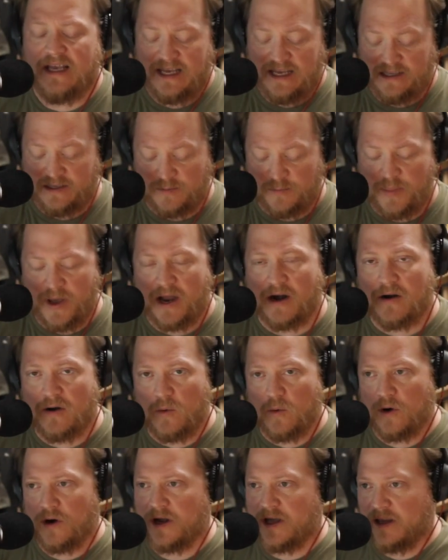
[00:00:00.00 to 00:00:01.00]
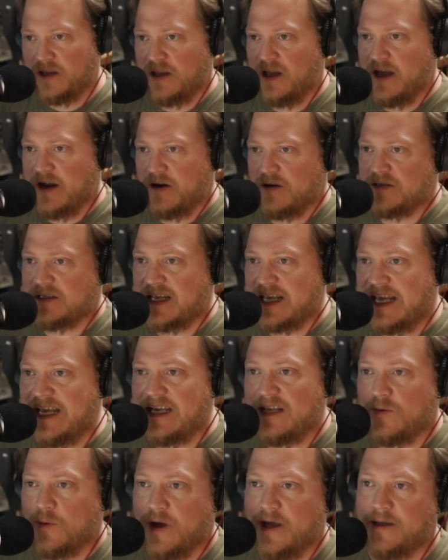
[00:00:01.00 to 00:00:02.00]
it's better to work in layers
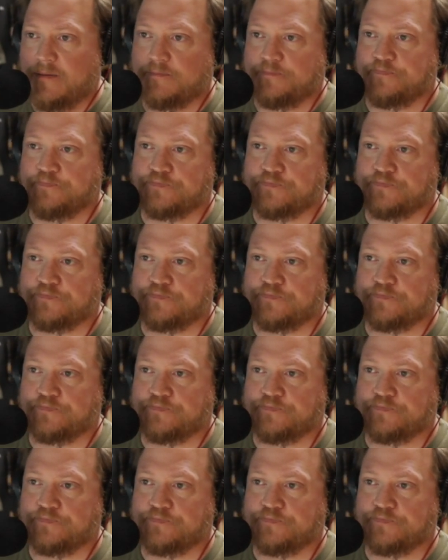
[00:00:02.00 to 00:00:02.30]
anyway,